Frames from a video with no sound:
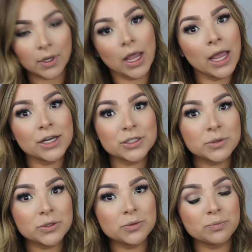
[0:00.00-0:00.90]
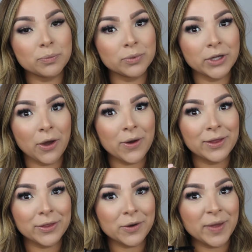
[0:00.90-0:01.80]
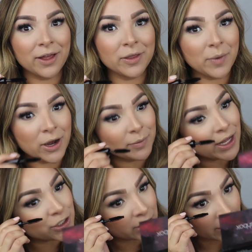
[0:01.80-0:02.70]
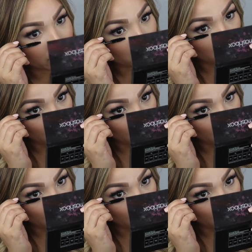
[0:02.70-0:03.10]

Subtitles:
and just coat a little bit on the bottom lash line.